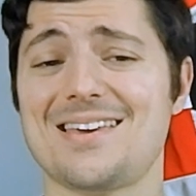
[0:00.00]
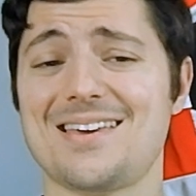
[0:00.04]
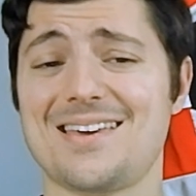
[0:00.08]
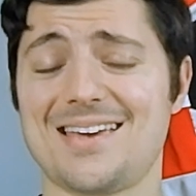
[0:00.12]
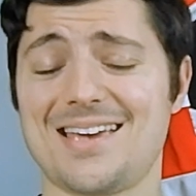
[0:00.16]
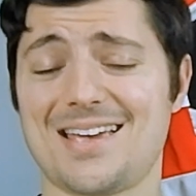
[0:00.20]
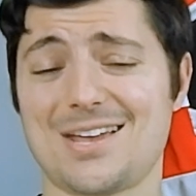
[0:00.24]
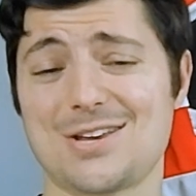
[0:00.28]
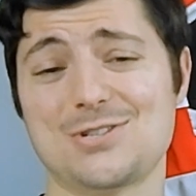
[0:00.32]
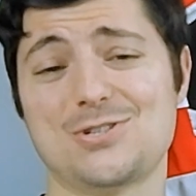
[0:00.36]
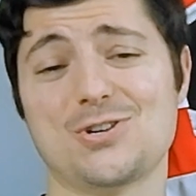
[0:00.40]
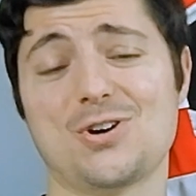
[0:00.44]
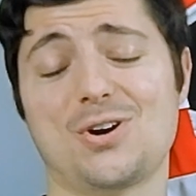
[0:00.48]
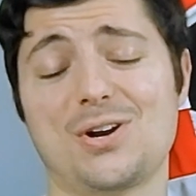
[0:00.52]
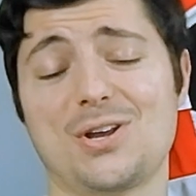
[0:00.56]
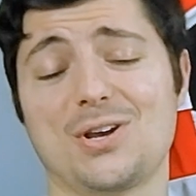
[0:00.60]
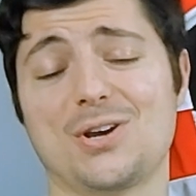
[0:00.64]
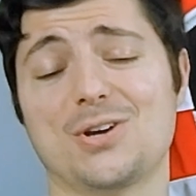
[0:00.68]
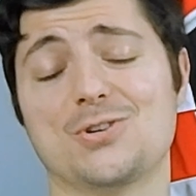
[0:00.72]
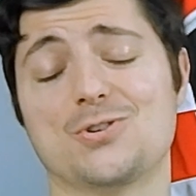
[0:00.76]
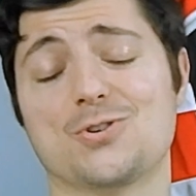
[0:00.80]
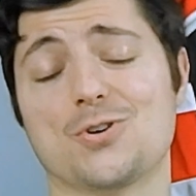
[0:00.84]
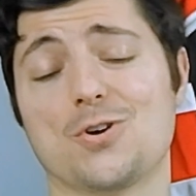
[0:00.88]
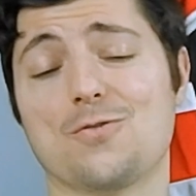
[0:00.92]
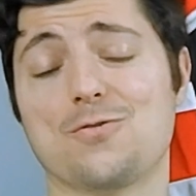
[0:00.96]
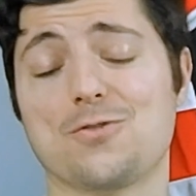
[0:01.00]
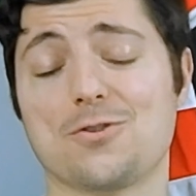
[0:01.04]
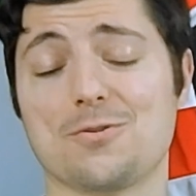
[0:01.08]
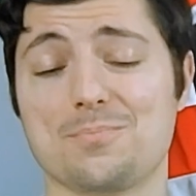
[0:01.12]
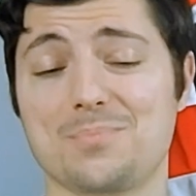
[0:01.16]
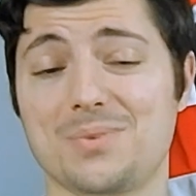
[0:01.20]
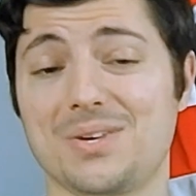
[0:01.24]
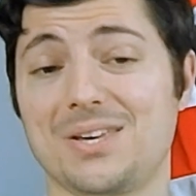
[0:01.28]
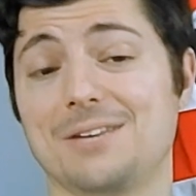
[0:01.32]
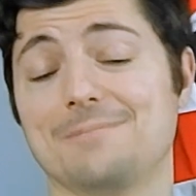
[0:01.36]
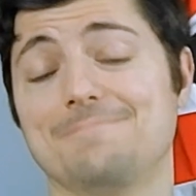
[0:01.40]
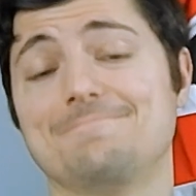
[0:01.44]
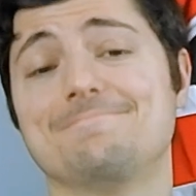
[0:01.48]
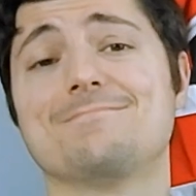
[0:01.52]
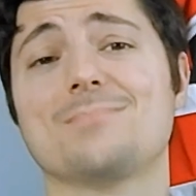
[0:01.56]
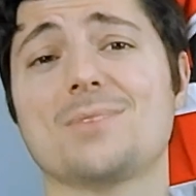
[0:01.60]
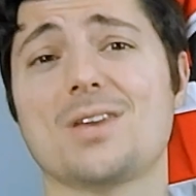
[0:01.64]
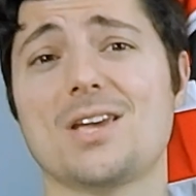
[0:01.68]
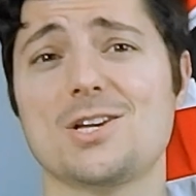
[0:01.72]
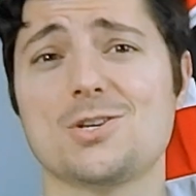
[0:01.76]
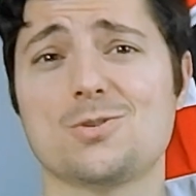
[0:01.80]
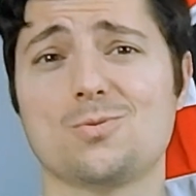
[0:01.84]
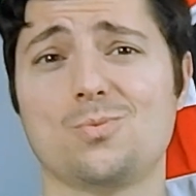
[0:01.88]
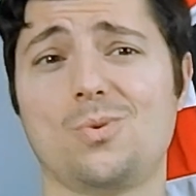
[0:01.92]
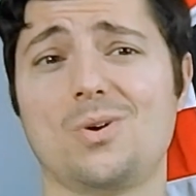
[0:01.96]
And Johnny Gaudreau, for me,
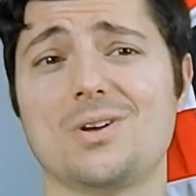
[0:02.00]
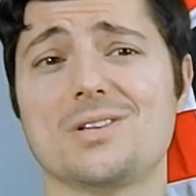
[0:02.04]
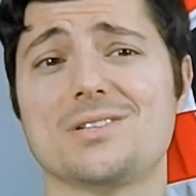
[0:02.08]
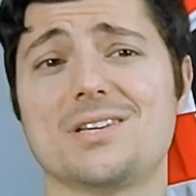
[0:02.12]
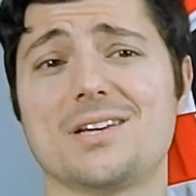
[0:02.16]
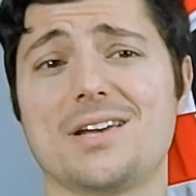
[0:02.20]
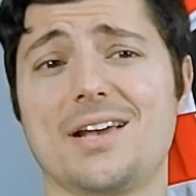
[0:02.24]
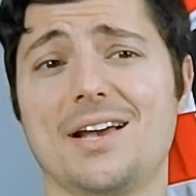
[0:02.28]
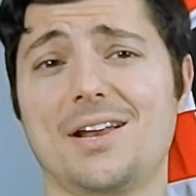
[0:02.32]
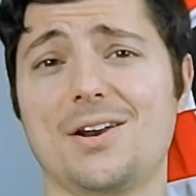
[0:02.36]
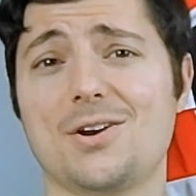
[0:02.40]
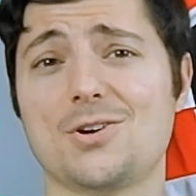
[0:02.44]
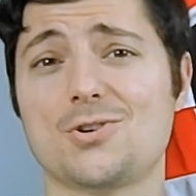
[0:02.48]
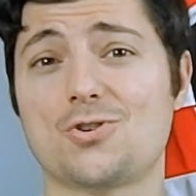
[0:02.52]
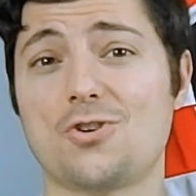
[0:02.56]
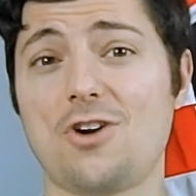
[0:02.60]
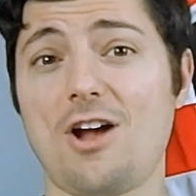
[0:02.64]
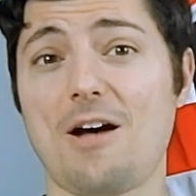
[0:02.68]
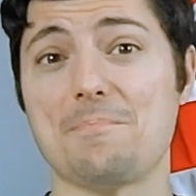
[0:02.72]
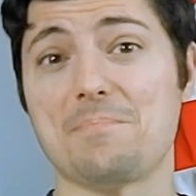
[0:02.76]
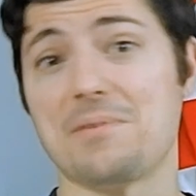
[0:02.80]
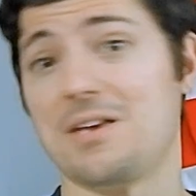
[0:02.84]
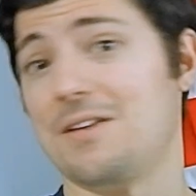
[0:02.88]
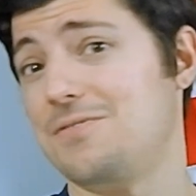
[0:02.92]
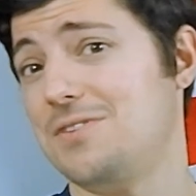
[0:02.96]
is once again a drop.